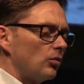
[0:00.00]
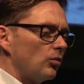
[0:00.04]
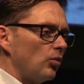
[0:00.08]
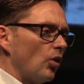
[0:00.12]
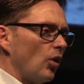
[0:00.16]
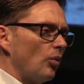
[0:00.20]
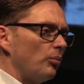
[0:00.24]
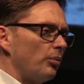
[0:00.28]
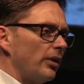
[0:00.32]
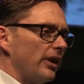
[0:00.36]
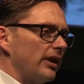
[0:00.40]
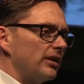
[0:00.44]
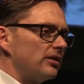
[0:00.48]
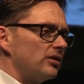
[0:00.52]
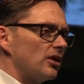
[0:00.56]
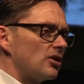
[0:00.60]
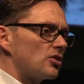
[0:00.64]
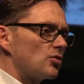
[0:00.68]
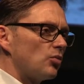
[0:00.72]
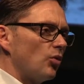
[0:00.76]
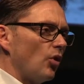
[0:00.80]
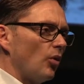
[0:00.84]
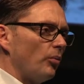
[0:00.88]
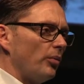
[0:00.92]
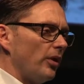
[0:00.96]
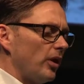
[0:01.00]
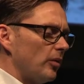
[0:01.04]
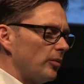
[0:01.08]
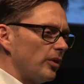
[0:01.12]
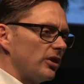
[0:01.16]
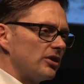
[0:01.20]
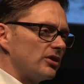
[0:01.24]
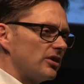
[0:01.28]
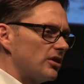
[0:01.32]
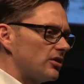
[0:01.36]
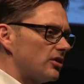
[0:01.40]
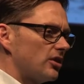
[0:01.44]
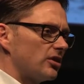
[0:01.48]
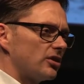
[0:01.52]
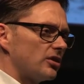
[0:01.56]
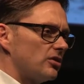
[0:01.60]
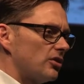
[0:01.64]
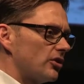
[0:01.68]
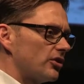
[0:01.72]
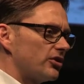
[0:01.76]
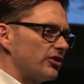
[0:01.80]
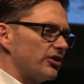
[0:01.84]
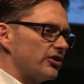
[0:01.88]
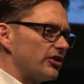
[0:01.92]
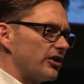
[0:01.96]
what bit does what bit, because it just
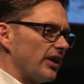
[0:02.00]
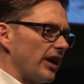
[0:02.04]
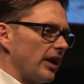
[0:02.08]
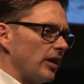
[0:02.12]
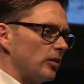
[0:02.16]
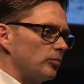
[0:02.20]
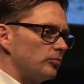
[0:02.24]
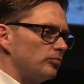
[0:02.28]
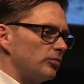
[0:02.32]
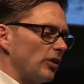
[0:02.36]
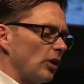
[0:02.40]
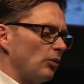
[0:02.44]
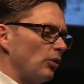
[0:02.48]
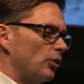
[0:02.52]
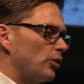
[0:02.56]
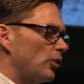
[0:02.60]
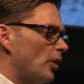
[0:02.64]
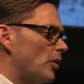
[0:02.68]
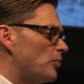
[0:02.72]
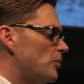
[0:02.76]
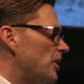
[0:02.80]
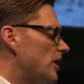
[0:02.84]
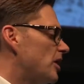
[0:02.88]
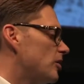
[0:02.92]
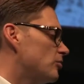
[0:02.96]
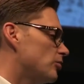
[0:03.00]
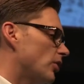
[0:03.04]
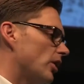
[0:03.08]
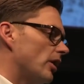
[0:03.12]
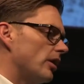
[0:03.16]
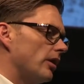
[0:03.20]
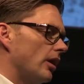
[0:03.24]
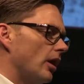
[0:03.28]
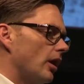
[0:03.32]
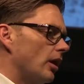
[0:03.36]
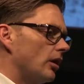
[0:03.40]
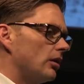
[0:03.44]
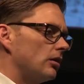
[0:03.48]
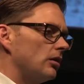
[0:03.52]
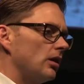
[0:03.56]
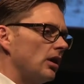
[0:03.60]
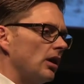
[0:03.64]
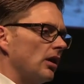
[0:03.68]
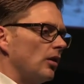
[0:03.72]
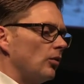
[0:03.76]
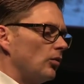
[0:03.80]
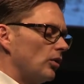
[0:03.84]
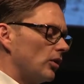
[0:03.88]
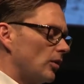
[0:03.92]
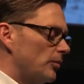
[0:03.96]
looks the same. Now, what do I mean by that?
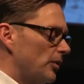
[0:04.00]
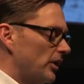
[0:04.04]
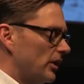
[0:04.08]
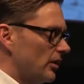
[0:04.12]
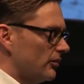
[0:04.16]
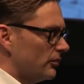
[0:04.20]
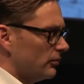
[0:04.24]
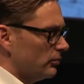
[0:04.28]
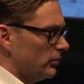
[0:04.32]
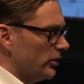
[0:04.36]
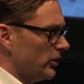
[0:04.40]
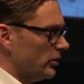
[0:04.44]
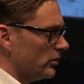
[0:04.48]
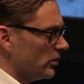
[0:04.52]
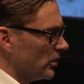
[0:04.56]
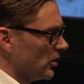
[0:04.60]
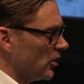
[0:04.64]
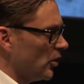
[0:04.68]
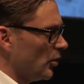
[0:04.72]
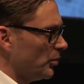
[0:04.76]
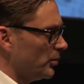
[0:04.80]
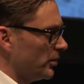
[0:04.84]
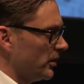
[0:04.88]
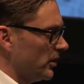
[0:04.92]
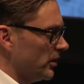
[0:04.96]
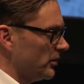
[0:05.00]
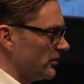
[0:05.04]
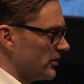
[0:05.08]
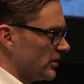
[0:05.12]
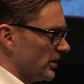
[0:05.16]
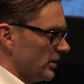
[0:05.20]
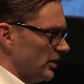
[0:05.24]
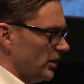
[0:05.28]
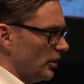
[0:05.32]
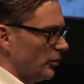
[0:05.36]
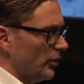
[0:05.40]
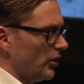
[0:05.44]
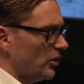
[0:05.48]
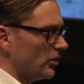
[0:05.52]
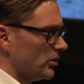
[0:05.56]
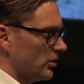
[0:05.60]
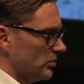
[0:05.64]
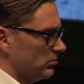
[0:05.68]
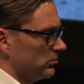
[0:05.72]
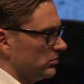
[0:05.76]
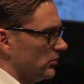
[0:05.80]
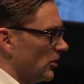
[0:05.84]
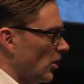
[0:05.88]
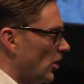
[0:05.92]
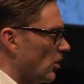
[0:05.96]
Well, I mean, if we got a copy of, we got
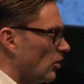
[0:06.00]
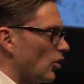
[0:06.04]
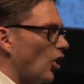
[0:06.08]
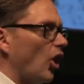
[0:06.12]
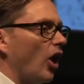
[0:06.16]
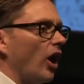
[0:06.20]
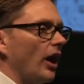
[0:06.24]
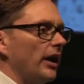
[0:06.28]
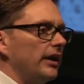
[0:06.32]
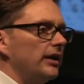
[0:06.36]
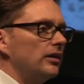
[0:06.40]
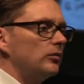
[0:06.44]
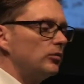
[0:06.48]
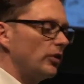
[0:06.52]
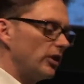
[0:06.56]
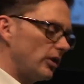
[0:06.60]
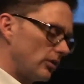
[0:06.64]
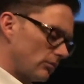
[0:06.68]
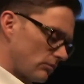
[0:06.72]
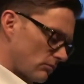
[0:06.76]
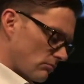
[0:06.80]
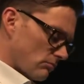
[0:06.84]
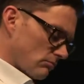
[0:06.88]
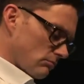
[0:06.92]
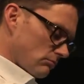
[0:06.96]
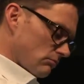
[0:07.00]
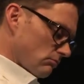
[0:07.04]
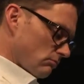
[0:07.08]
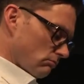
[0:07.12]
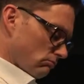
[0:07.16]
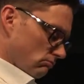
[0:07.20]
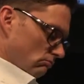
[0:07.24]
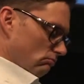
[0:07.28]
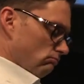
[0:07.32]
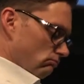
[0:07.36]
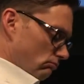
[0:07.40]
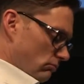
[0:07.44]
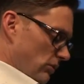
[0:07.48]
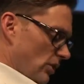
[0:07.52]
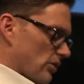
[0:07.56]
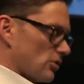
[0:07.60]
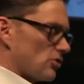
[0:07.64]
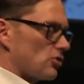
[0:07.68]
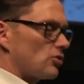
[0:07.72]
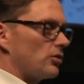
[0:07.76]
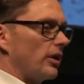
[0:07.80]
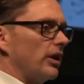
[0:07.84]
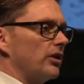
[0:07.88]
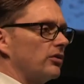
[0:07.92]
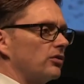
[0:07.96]
our eye, and we went
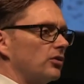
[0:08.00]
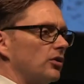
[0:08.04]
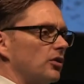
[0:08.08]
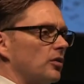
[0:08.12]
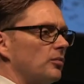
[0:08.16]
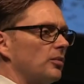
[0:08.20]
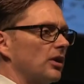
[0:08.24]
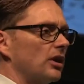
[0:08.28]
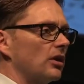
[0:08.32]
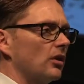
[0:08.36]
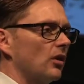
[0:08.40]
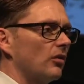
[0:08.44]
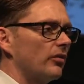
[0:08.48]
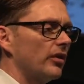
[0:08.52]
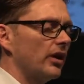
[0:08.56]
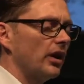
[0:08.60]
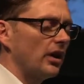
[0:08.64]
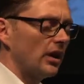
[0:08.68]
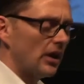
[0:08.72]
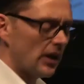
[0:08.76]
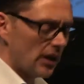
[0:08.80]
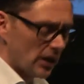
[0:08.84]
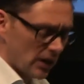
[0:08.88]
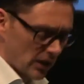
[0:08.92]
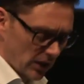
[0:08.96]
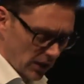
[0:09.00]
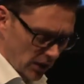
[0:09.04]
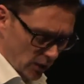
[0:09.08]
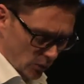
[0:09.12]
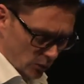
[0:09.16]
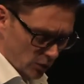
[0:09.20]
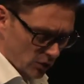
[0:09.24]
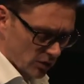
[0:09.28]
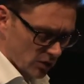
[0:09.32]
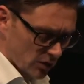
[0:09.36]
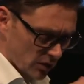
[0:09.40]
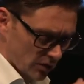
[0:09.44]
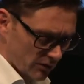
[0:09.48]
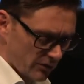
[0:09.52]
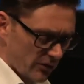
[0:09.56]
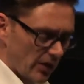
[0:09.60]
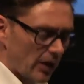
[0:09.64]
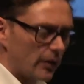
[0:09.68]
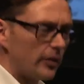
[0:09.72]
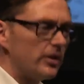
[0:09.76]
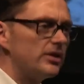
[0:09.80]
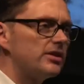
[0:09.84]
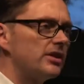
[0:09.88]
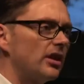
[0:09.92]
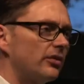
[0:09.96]
straight through the middle of it, it would look
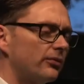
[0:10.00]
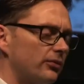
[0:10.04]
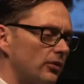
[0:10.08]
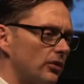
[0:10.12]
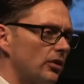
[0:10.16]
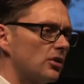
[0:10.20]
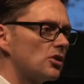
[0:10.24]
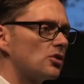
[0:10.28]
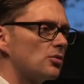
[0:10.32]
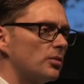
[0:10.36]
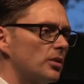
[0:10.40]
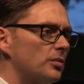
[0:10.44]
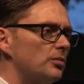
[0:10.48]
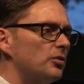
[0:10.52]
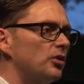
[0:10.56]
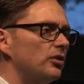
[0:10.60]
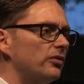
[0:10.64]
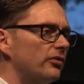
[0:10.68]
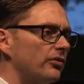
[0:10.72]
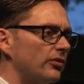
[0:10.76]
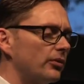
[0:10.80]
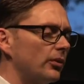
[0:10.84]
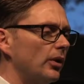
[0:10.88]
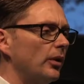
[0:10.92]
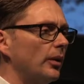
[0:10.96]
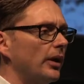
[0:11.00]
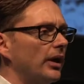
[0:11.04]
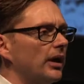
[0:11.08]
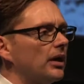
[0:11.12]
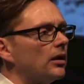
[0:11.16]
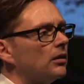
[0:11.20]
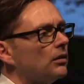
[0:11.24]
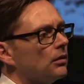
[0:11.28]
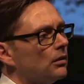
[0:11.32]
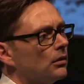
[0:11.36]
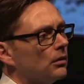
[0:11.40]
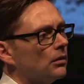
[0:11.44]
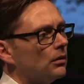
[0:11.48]
very different as we move through it.